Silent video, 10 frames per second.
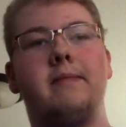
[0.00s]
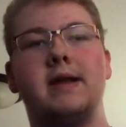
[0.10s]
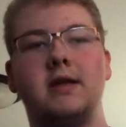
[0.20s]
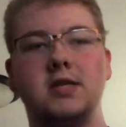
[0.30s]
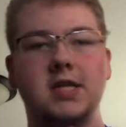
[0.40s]
And
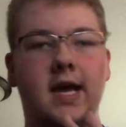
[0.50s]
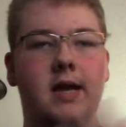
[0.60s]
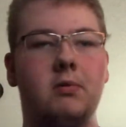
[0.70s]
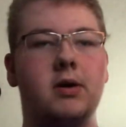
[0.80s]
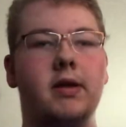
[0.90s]
I just kind
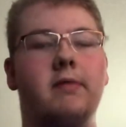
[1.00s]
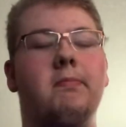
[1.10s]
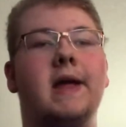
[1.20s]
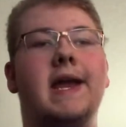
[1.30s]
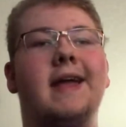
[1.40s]
of want to
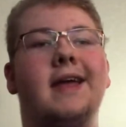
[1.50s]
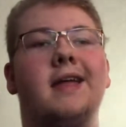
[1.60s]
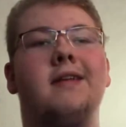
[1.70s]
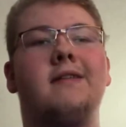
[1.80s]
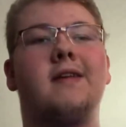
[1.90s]
explain it and